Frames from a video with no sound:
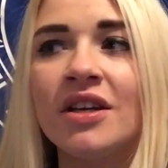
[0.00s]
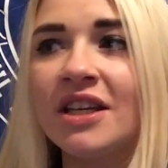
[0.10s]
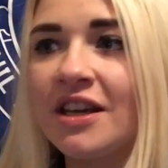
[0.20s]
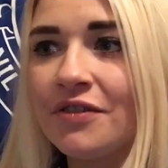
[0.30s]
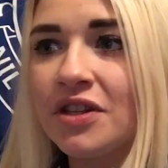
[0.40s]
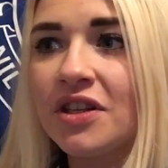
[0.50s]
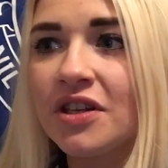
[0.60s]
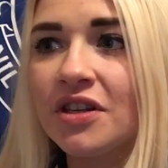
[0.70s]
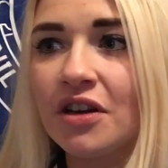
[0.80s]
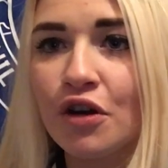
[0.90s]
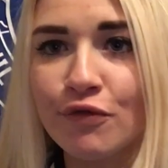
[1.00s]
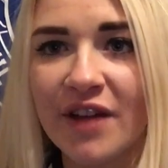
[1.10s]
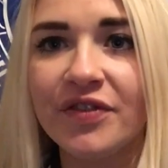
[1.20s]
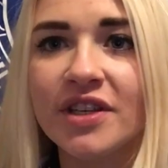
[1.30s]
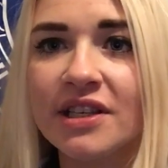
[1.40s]
Given the
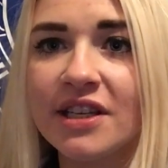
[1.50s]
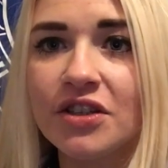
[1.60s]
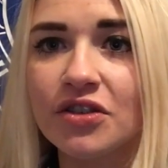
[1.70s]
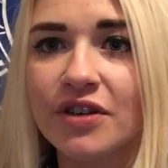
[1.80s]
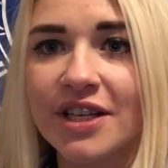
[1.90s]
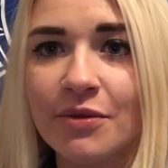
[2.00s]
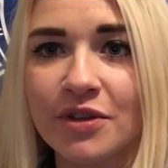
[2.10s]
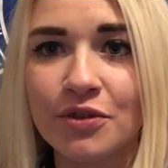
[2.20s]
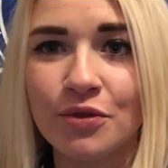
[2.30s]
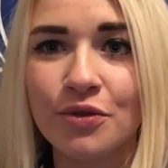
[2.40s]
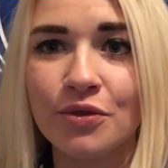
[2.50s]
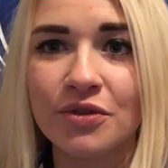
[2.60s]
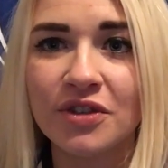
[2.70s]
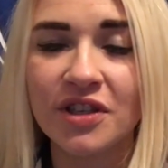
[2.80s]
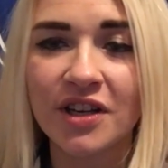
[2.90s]
horrendous injury that we saw
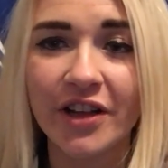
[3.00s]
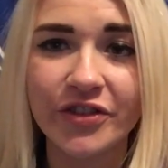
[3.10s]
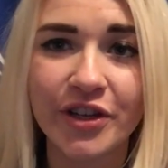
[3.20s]
to Andre